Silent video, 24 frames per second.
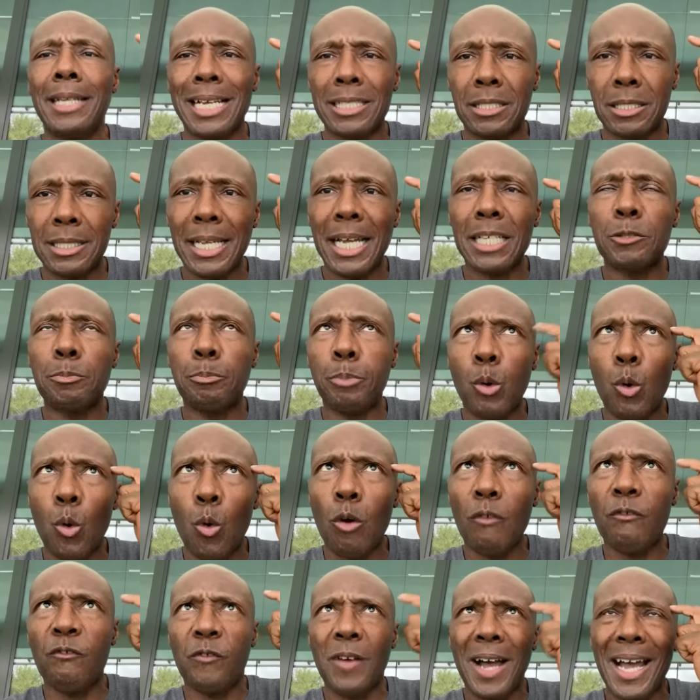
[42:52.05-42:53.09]
that? That's
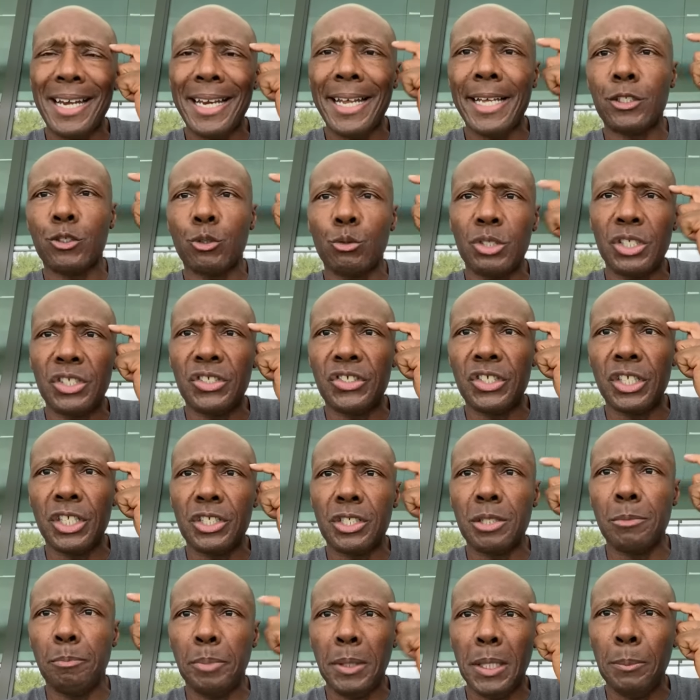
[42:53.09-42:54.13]
poor financial
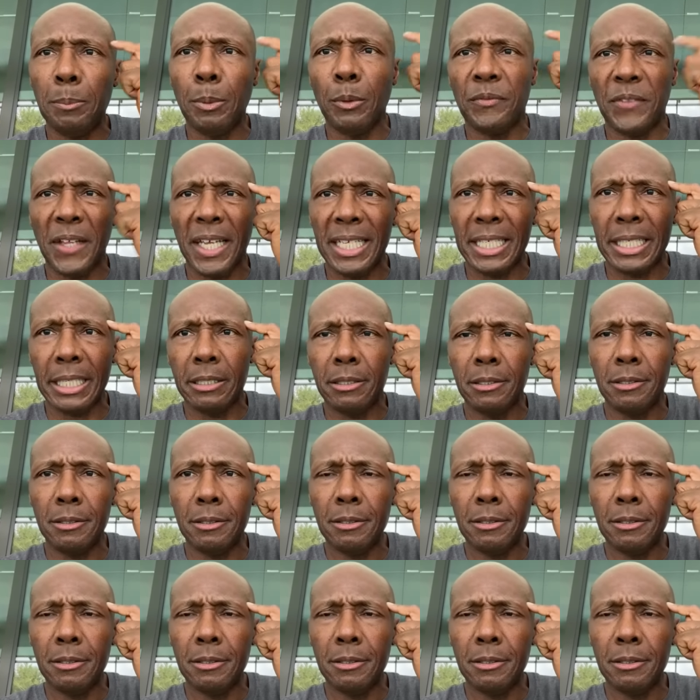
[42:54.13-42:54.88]
decision people thinking.